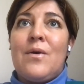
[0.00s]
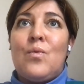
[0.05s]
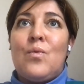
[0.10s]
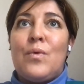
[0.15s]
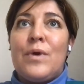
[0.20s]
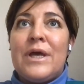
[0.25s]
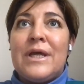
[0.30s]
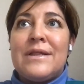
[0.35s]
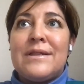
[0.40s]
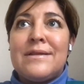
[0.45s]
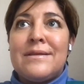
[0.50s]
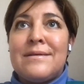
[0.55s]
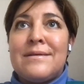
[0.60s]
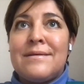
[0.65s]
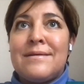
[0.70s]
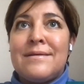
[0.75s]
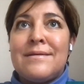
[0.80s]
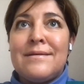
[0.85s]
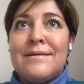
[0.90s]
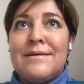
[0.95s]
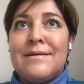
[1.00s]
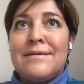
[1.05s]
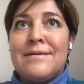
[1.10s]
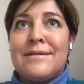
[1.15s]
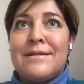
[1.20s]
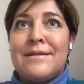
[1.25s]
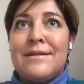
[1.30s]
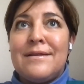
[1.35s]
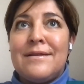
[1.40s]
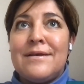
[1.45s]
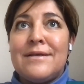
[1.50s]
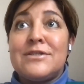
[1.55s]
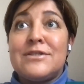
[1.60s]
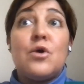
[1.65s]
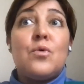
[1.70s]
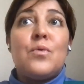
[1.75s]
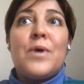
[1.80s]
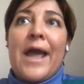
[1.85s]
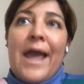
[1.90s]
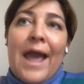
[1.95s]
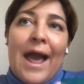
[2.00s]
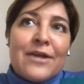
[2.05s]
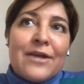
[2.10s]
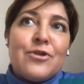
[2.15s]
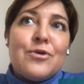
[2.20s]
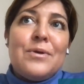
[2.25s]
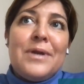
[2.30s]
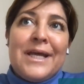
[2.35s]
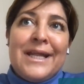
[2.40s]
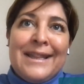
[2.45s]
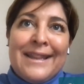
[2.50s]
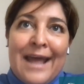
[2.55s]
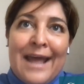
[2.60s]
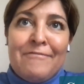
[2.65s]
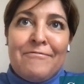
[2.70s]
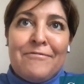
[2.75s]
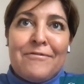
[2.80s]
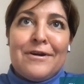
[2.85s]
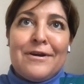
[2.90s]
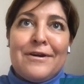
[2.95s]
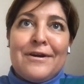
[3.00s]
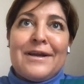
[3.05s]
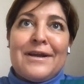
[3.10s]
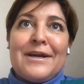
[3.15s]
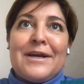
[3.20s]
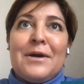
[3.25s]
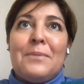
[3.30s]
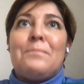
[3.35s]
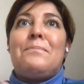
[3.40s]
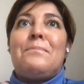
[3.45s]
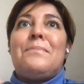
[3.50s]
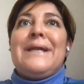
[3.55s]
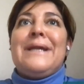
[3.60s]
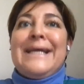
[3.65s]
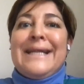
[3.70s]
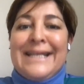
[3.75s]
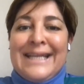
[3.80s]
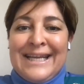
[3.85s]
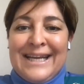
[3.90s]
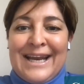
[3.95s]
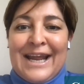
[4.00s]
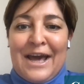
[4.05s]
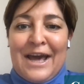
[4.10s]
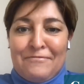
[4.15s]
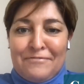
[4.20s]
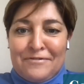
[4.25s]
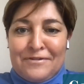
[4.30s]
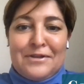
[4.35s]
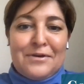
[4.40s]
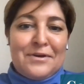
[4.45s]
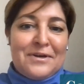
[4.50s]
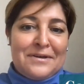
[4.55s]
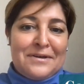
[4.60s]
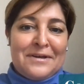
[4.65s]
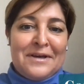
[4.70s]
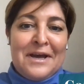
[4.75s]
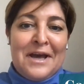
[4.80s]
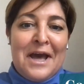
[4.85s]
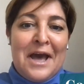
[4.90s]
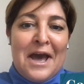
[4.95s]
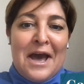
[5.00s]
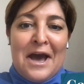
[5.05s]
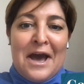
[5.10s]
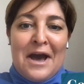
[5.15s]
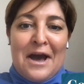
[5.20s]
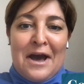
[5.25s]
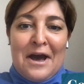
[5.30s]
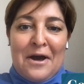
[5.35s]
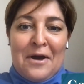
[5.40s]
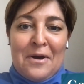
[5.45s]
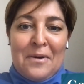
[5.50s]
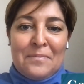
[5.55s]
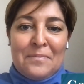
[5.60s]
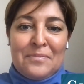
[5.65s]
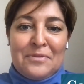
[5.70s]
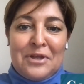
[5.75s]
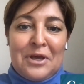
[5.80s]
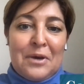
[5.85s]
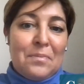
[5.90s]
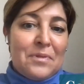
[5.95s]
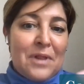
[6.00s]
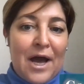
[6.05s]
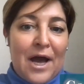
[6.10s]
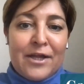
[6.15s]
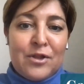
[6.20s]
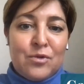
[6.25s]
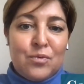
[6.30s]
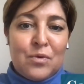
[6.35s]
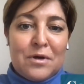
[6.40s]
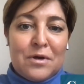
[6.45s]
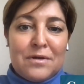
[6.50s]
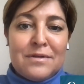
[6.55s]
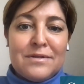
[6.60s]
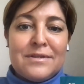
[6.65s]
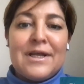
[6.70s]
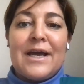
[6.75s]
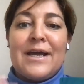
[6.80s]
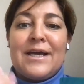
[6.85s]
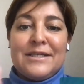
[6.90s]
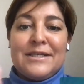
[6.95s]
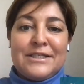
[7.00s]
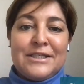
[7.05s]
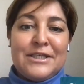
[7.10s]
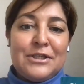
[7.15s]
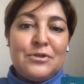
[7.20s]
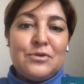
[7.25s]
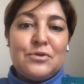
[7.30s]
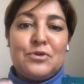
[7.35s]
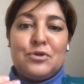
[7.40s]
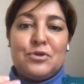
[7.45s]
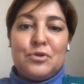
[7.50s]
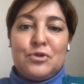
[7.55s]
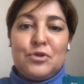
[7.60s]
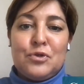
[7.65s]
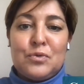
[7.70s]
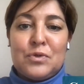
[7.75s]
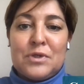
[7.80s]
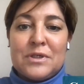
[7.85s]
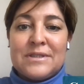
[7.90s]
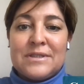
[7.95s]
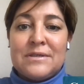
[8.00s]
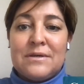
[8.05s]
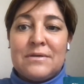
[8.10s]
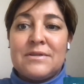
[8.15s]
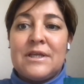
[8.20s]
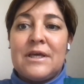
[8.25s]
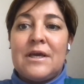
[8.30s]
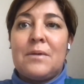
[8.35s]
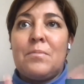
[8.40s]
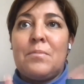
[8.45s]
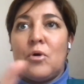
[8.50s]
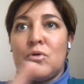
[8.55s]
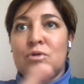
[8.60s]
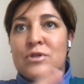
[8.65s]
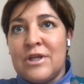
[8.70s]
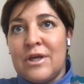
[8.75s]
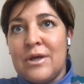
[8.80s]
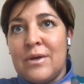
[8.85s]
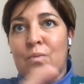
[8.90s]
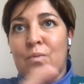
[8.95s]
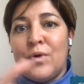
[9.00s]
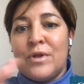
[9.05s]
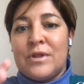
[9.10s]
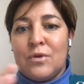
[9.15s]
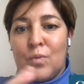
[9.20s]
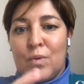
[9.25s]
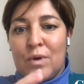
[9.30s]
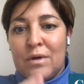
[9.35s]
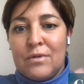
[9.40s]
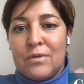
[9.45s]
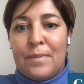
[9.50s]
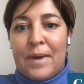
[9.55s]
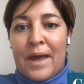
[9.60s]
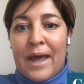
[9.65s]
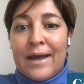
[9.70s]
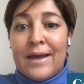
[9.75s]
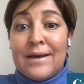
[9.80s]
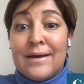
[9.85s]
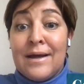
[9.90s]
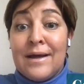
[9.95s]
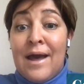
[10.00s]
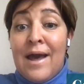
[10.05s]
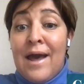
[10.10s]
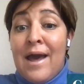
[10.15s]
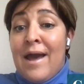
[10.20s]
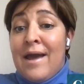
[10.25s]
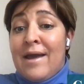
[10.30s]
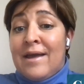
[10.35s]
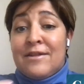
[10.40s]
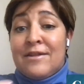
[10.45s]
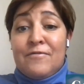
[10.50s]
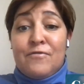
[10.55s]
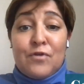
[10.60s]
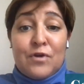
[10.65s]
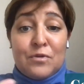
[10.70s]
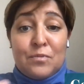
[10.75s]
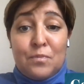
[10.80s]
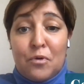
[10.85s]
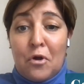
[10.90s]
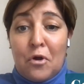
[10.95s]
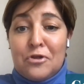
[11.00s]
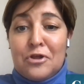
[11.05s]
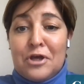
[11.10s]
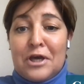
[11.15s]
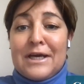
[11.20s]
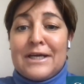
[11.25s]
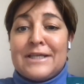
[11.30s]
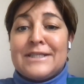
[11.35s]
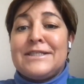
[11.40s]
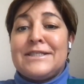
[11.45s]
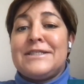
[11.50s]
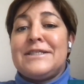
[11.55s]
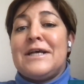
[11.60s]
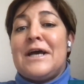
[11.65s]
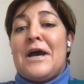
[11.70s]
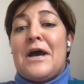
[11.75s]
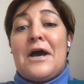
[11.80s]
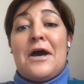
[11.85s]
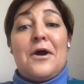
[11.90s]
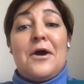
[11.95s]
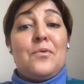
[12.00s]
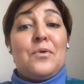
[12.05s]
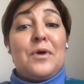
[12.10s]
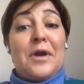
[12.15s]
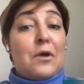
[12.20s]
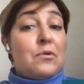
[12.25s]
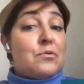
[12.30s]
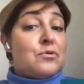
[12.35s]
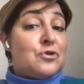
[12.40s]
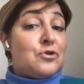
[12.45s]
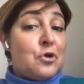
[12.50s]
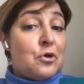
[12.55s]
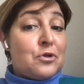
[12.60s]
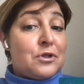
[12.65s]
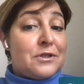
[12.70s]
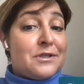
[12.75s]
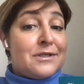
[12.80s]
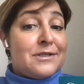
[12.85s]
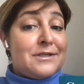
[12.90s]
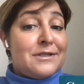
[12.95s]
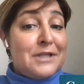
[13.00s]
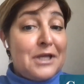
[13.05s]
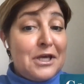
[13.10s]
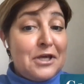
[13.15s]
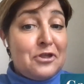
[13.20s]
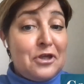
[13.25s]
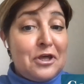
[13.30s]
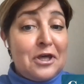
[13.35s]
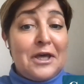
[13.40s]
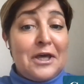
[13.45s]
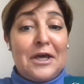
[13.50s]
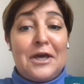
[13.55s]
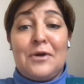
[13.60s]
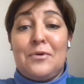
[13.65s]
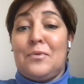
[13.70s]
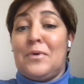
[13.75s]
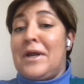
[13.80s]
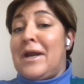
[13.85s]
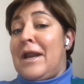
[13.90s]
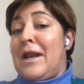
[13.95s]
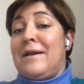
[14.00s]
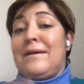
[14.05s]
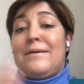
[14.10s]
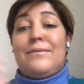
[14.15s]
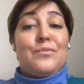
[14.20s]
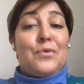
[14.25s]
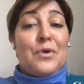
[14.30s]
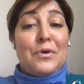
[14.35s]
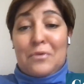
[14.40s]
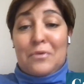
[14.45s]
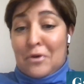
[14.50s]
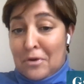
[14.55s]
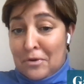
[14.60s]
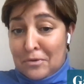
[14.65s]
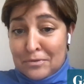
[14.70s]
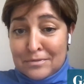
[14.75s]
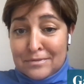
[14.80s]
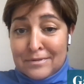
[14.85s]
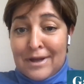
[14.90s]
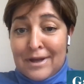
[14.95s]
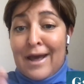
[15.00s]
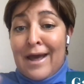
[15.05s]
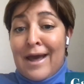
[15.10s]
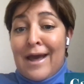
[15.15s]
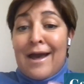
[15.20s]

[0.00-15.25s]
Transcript: with so I actually never completely left the applied world. I continued to do consulting mostly with the World Bank in different projects when I was not teaching, when we were on